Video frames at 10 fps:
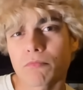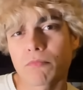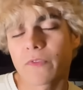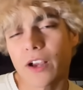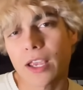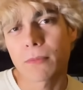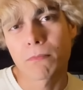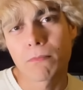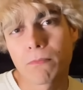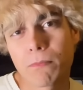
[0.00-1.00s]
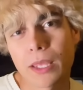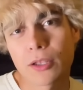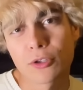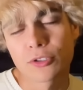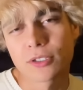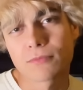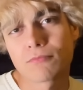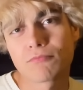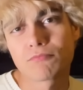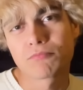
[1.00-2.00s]
fucking build
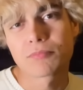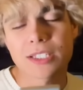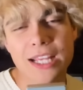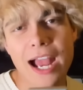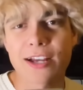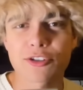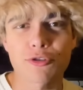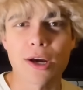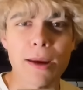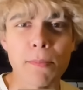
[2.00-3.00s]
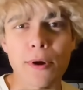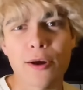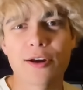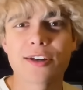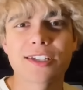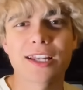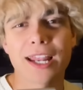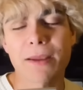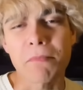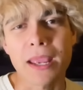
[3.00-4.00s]
skyscrapers and
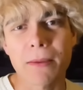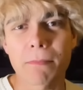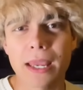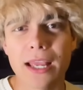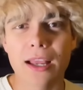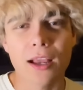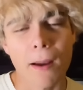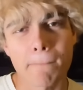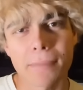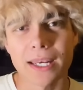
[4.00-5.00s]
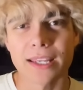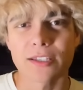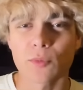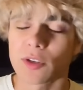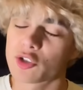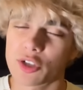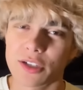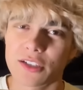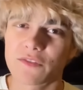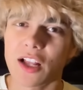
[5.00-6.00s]
like make big companies worth
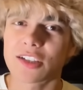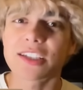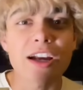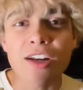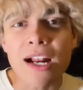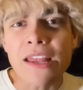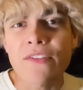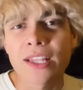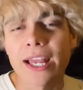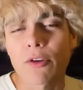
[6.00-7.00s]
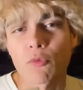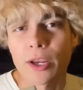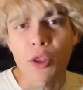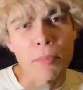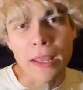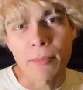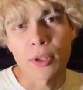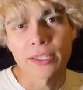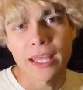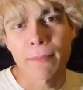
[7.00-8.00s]
trillions of dollars, they're not even like real
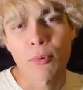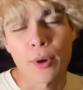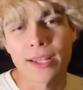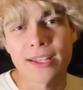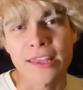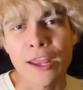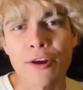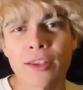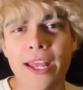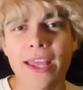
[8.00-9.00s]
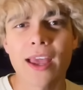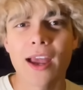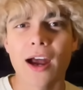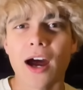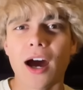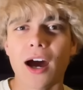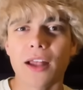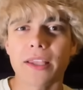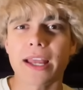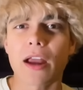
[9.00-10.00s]
people at that point. Like they're like
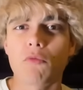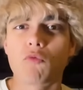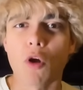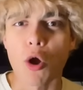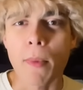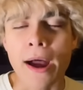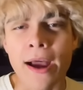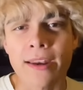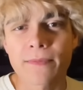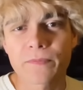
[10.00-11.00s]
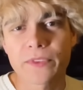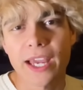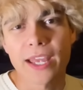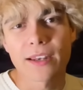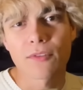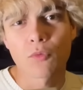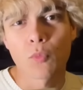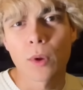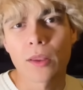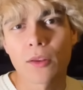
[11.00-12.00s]
a robot that
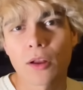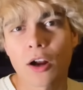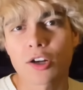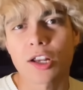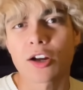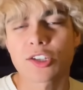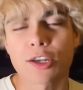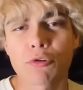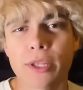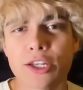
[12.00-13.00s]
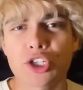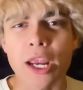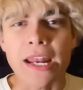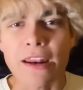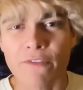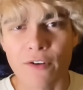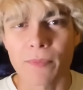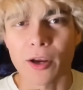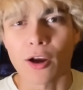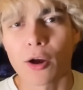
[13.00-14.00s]
are so like jaded from
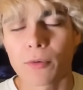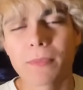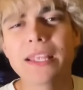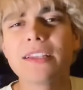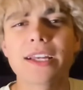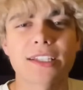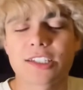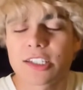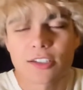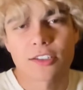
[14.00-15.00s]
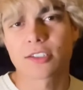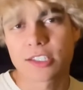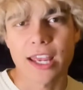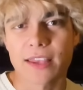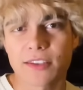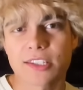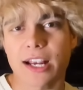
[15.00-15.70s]
their own. Me like saying this like